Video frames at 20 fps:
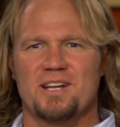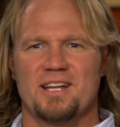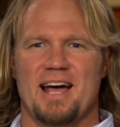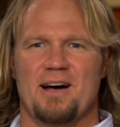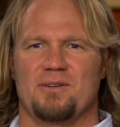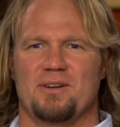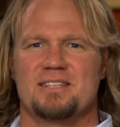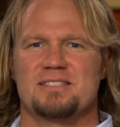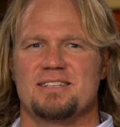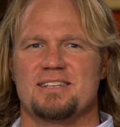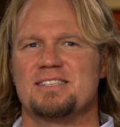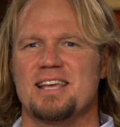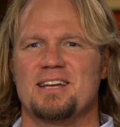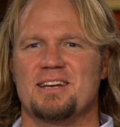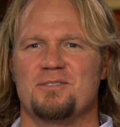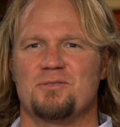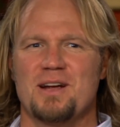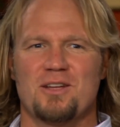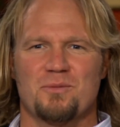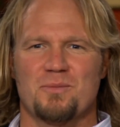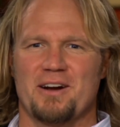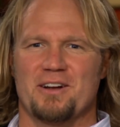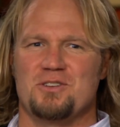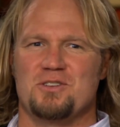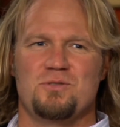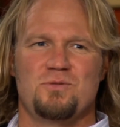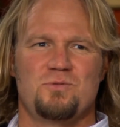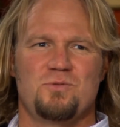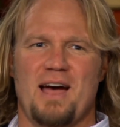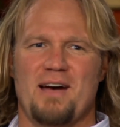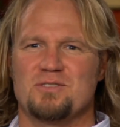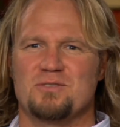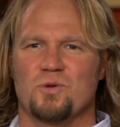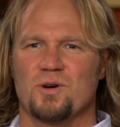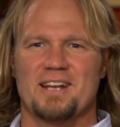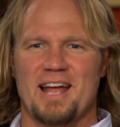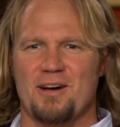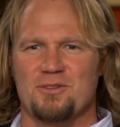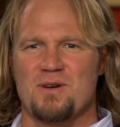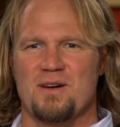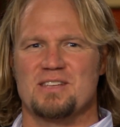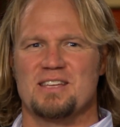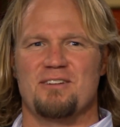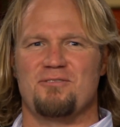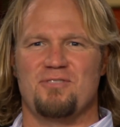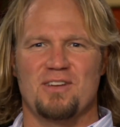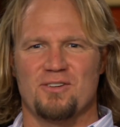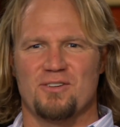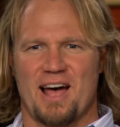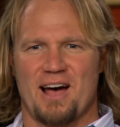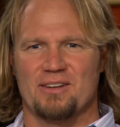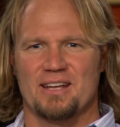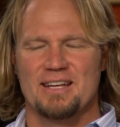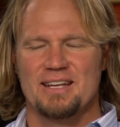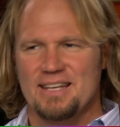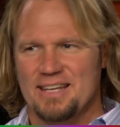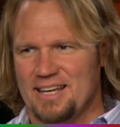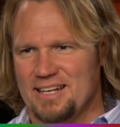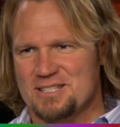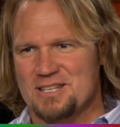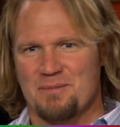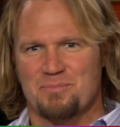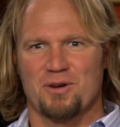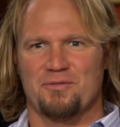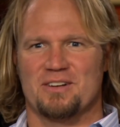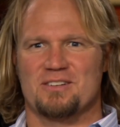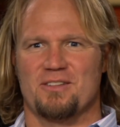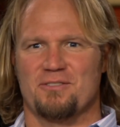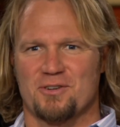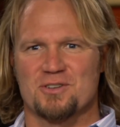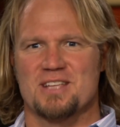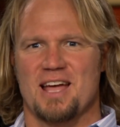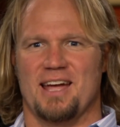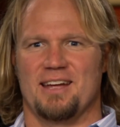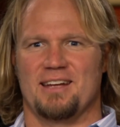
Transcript: work it out, it's it's like a regular marriage. You have to work it out. You have to get it figured out, and it's not perfect on the first